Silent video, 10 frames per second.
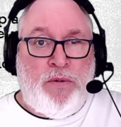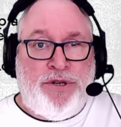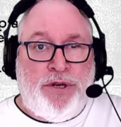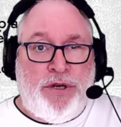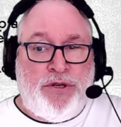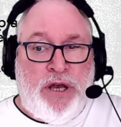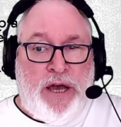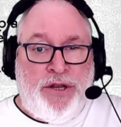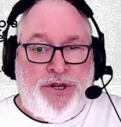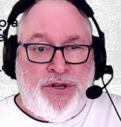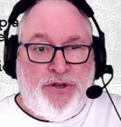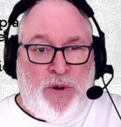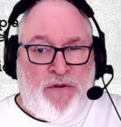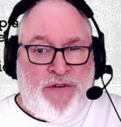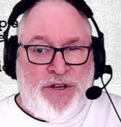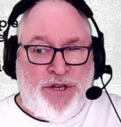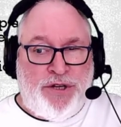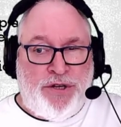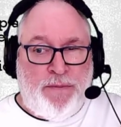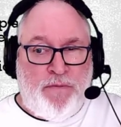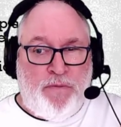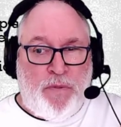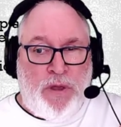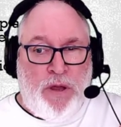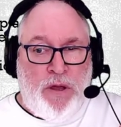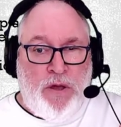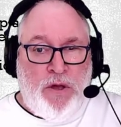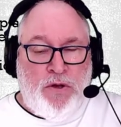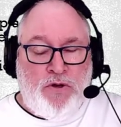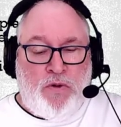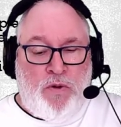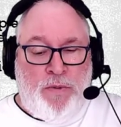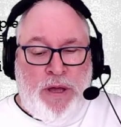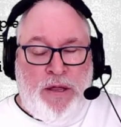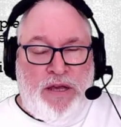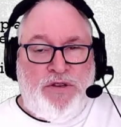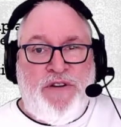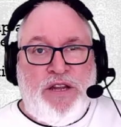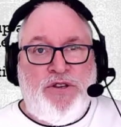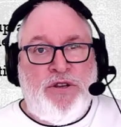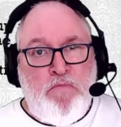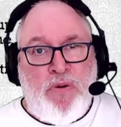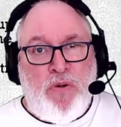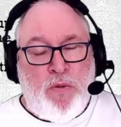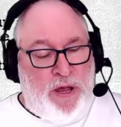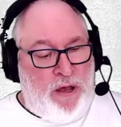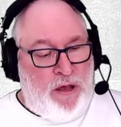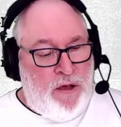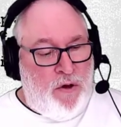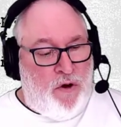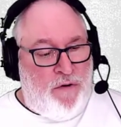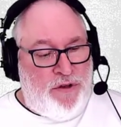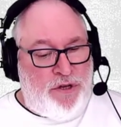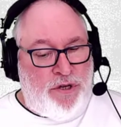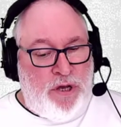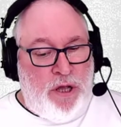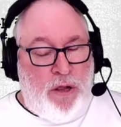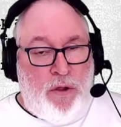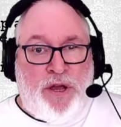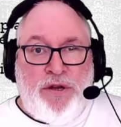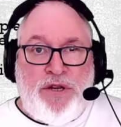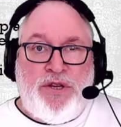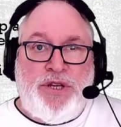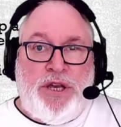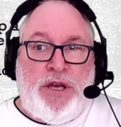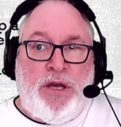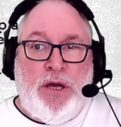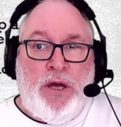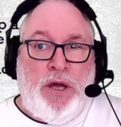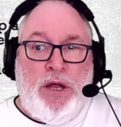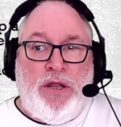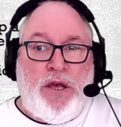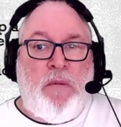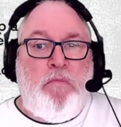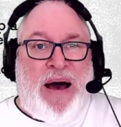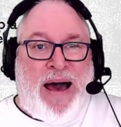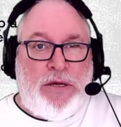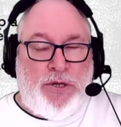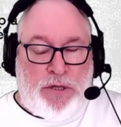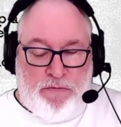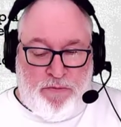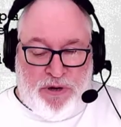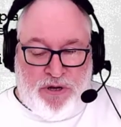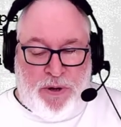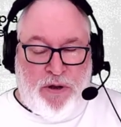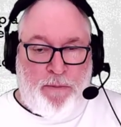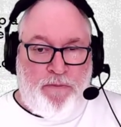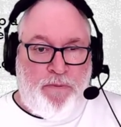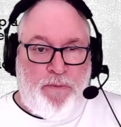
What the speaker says: which is inches, 12 inches. So there's a very simple way of us looking to see the comparison between them.